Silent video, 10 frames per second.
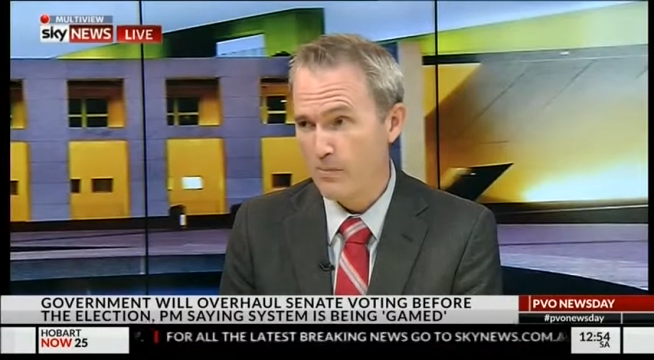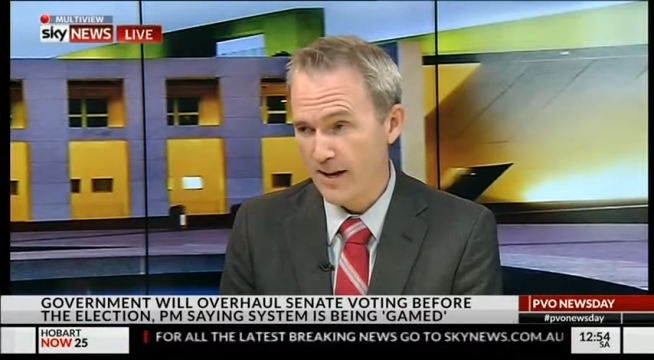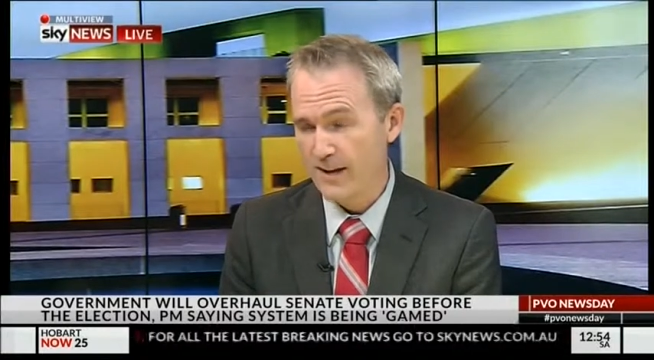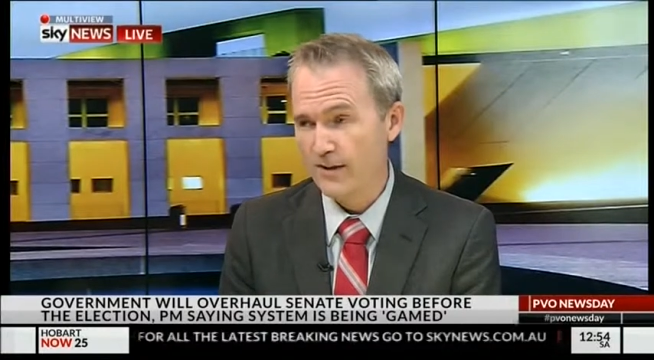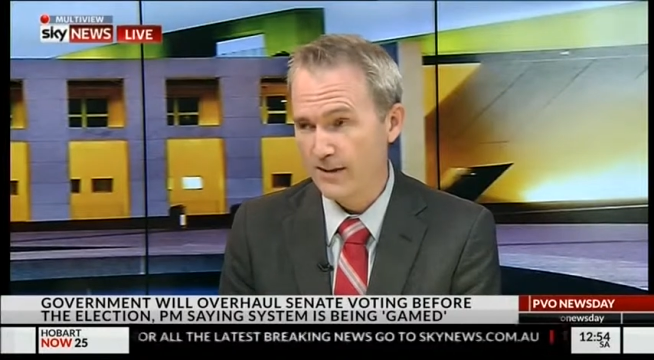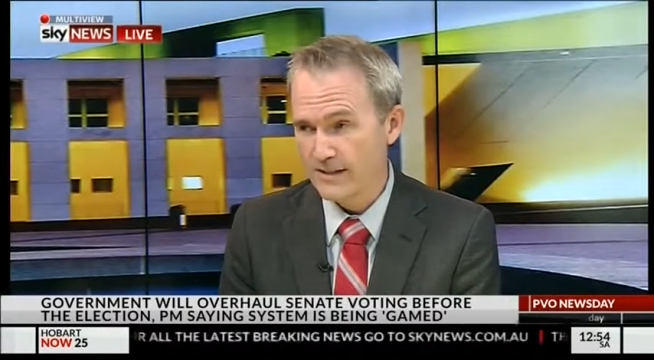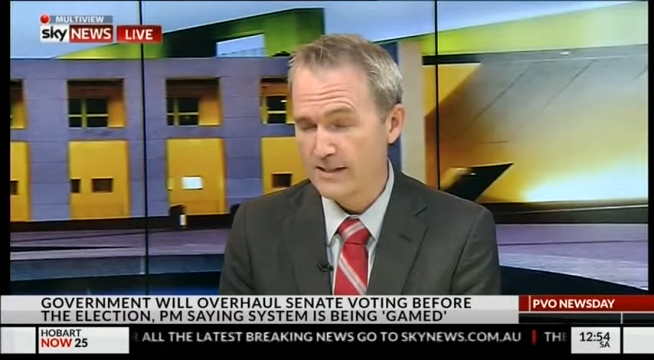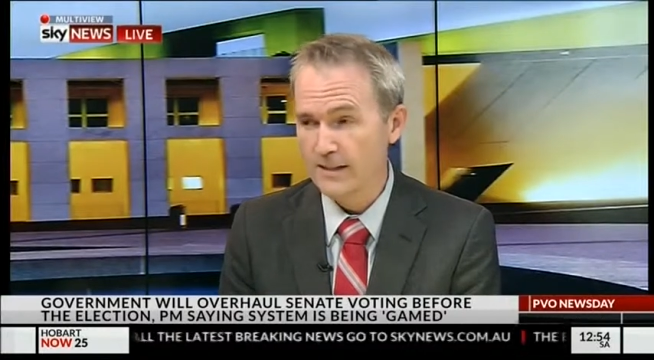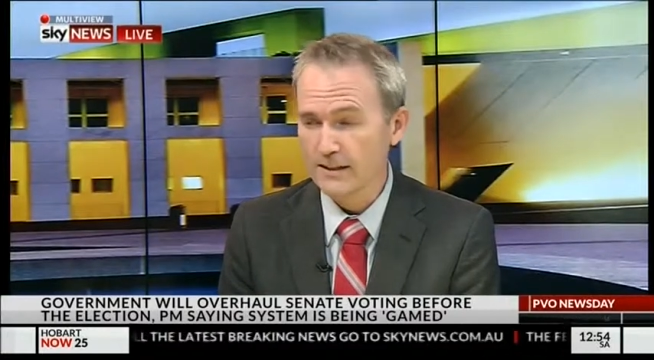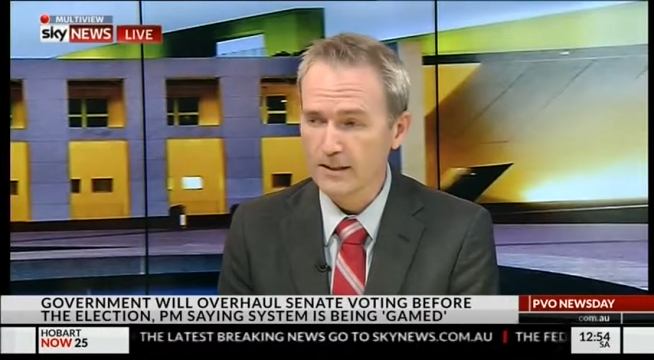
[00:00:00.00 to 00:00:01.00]
bad
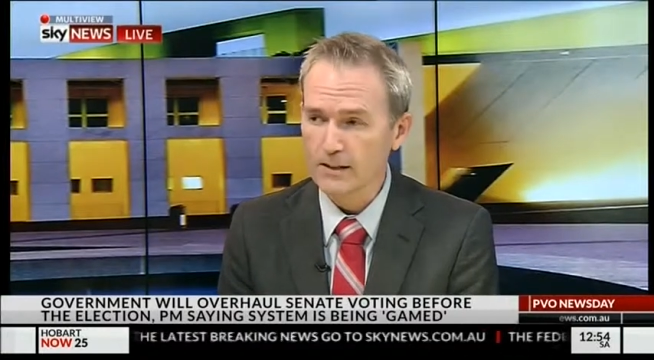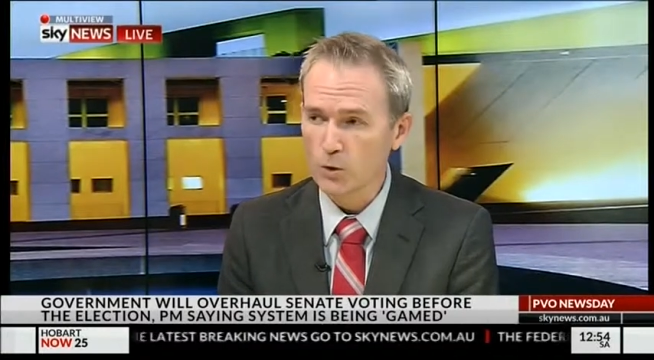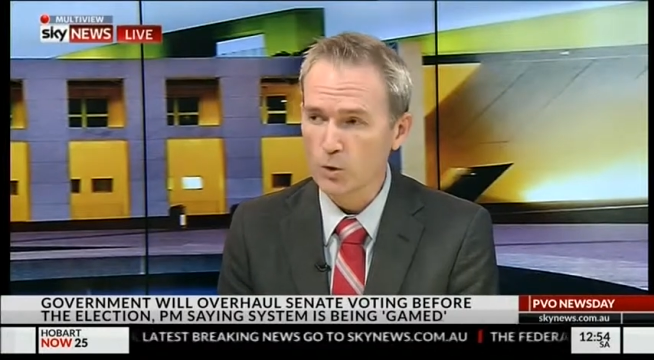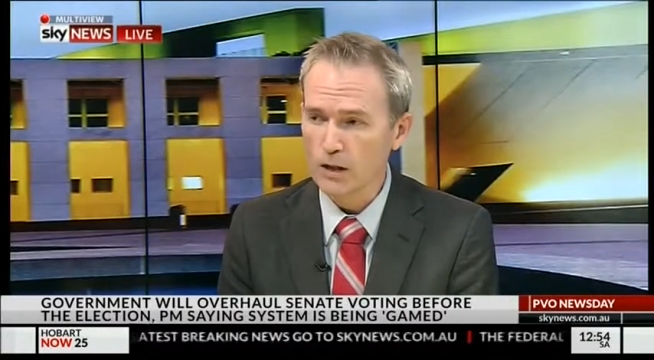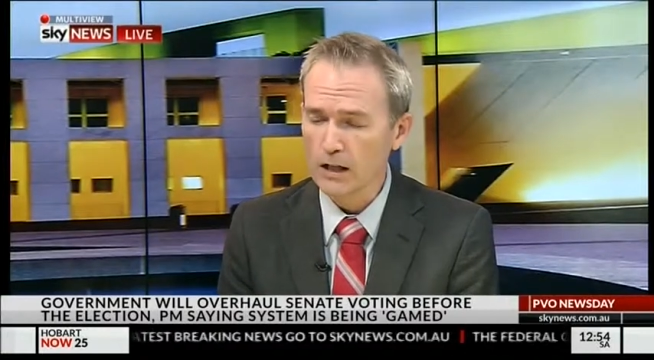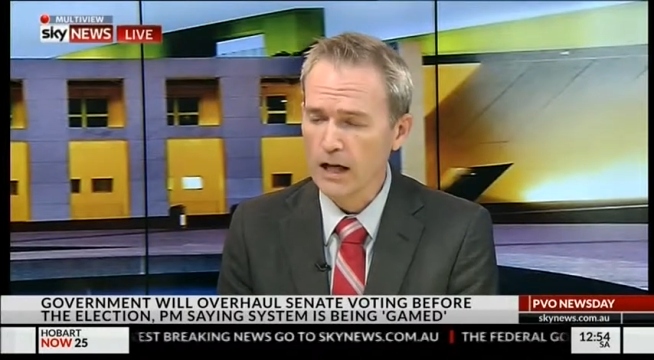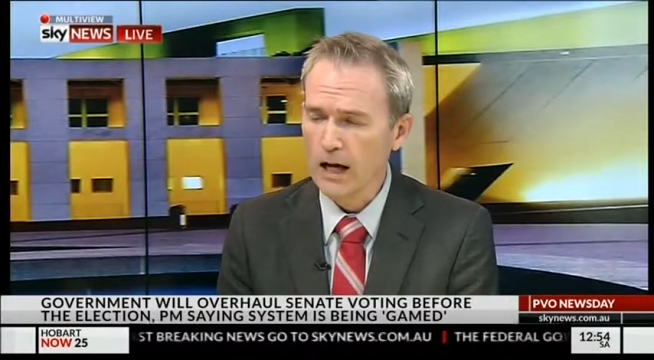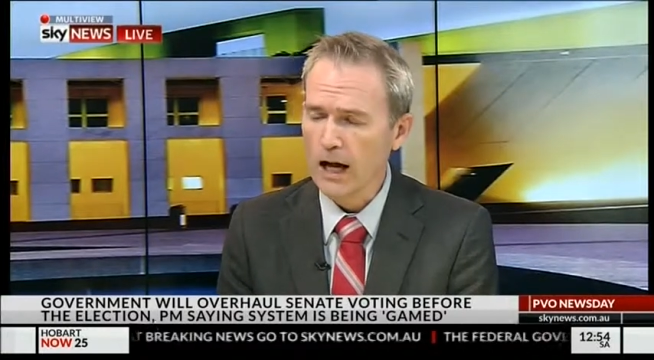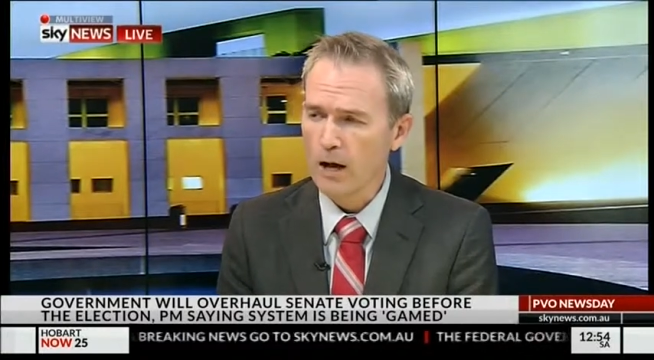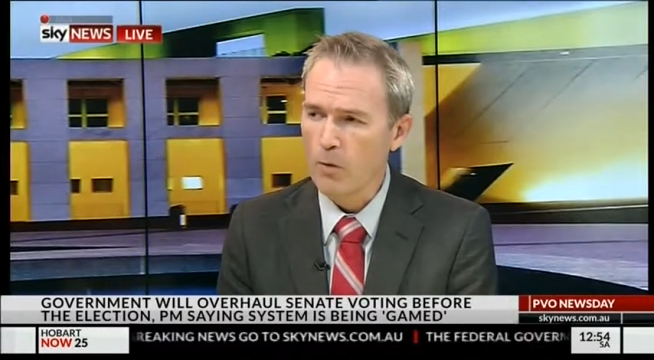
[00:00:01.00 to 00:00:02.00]
idea, Laura.
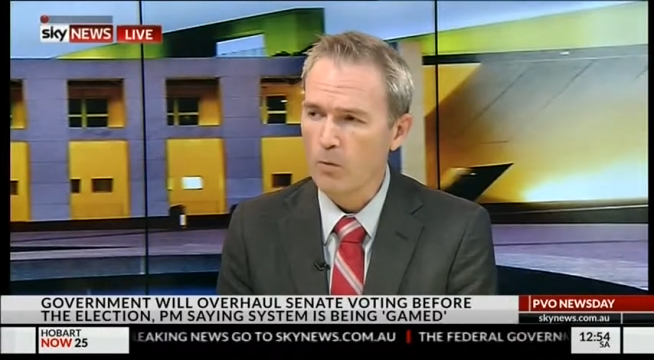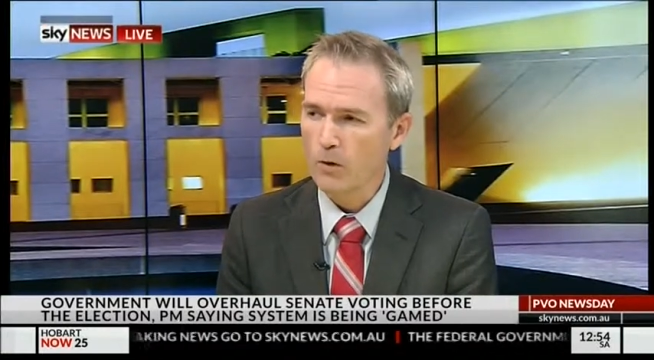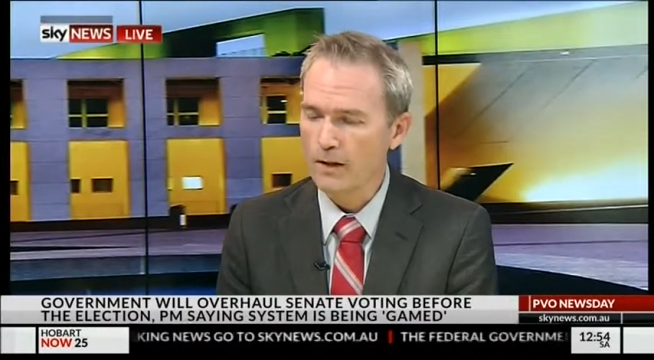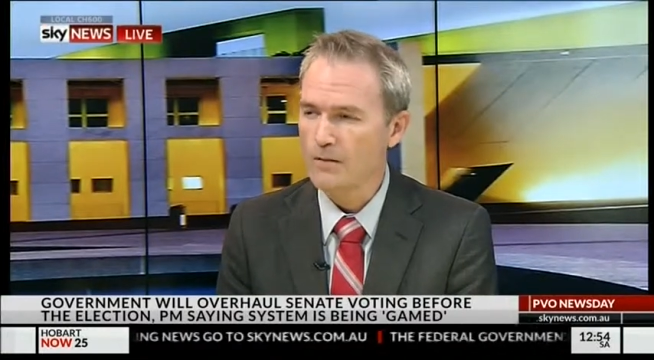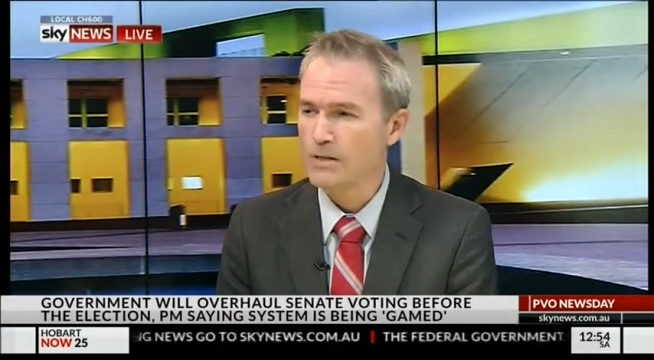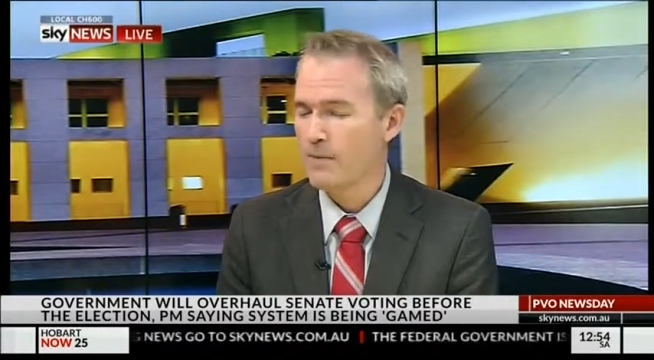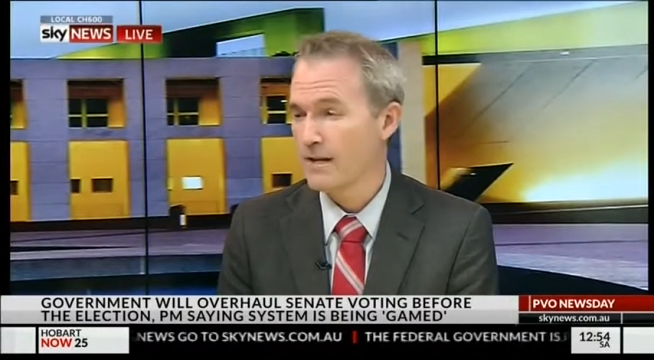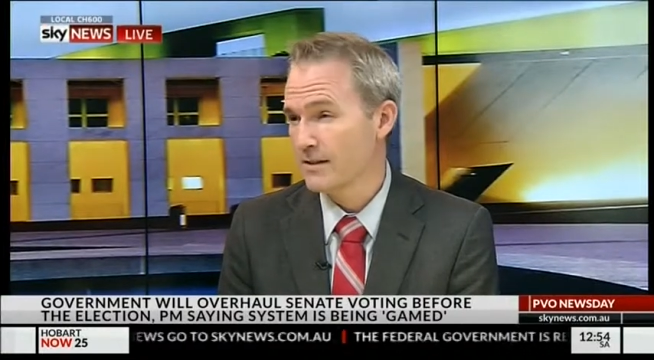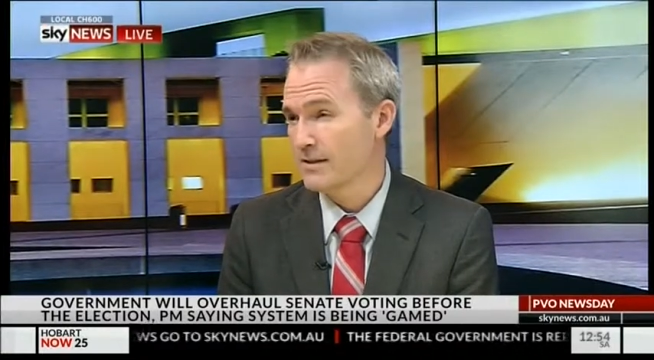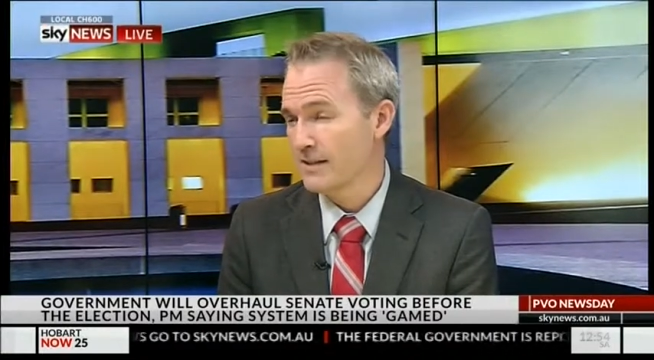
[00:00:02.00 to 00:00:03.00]
What Labor's
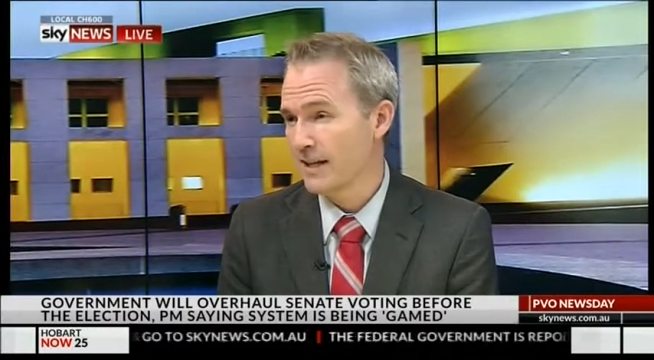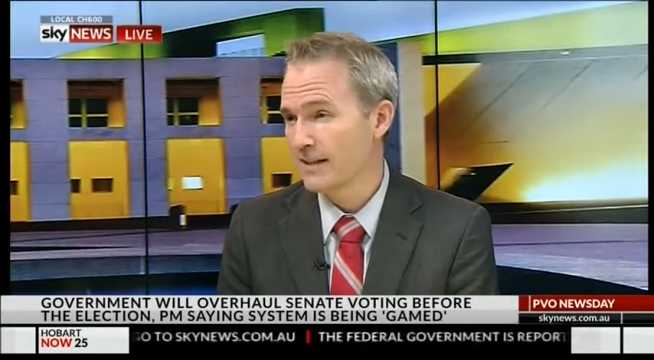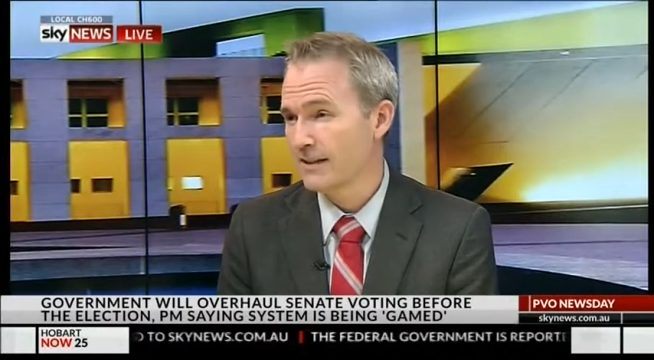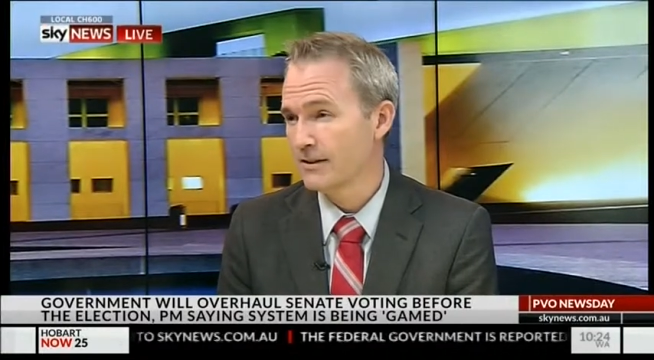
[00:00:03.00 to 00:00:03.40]
basically saying...